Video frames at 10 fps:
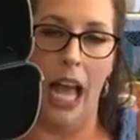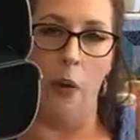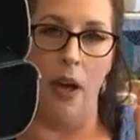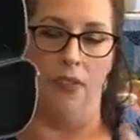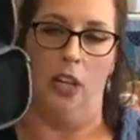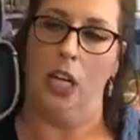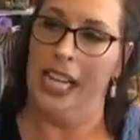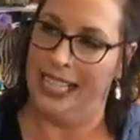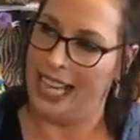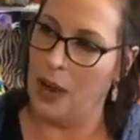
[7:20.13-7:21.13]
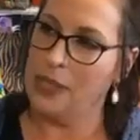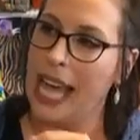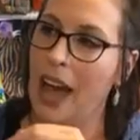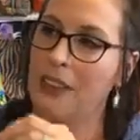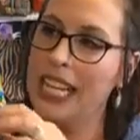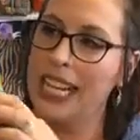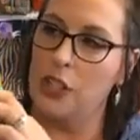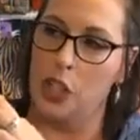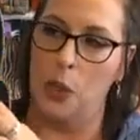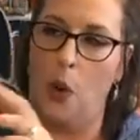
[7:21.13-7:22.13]
However, I was having an
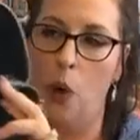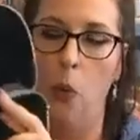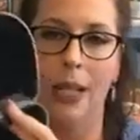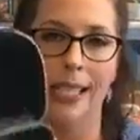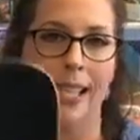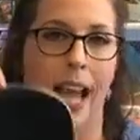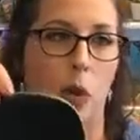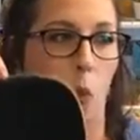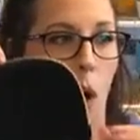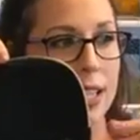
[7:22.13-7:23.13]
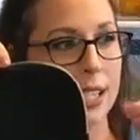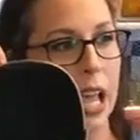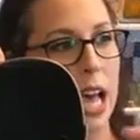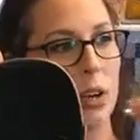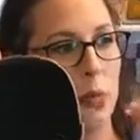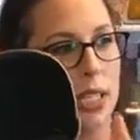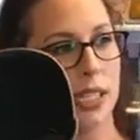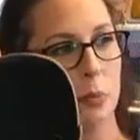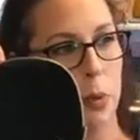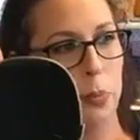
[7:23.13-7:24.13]
issue on one side. One side with
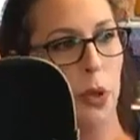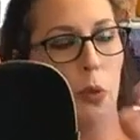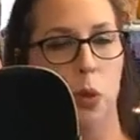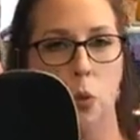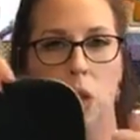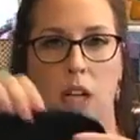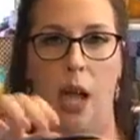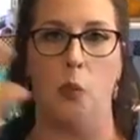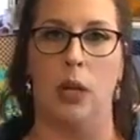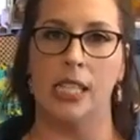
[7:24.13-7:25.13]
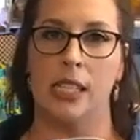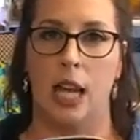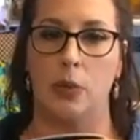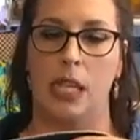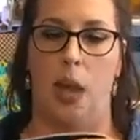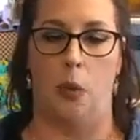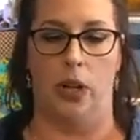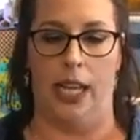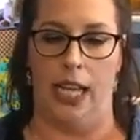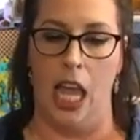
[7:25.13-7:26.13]
the zipper pull would work, and one side was not
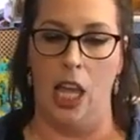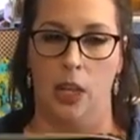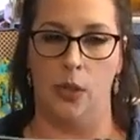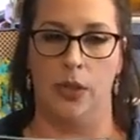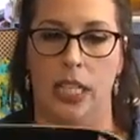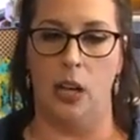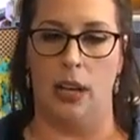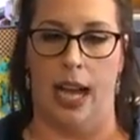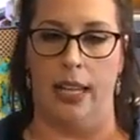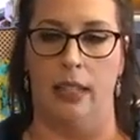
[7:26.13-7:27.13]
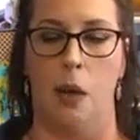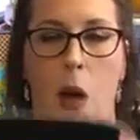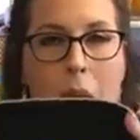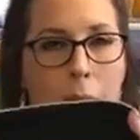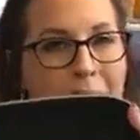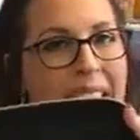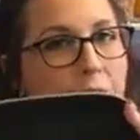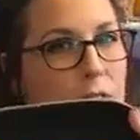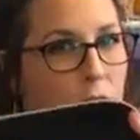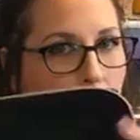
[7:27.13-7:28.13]
working. So I was like, okay, I'm, I'm
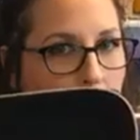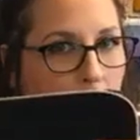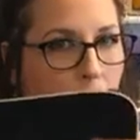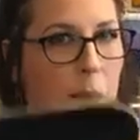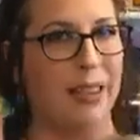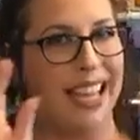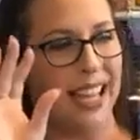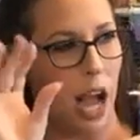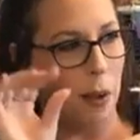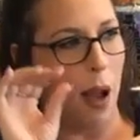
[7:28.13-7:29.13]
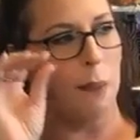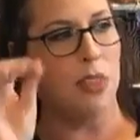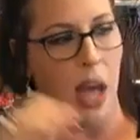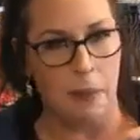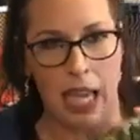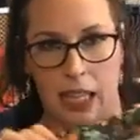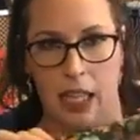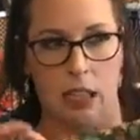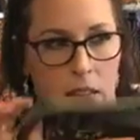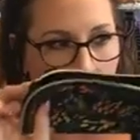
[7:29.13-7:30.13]
halfway. I'm like, I, I'm, I'm
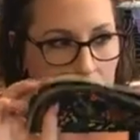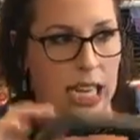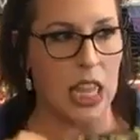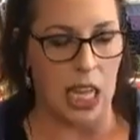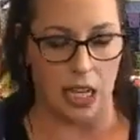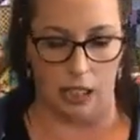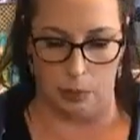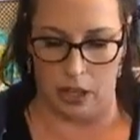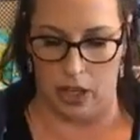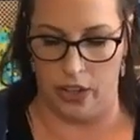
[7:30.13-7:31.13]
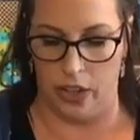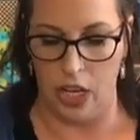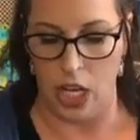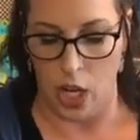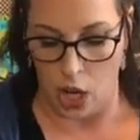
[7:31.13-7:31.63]
getting there. So I got to think a little bit harder.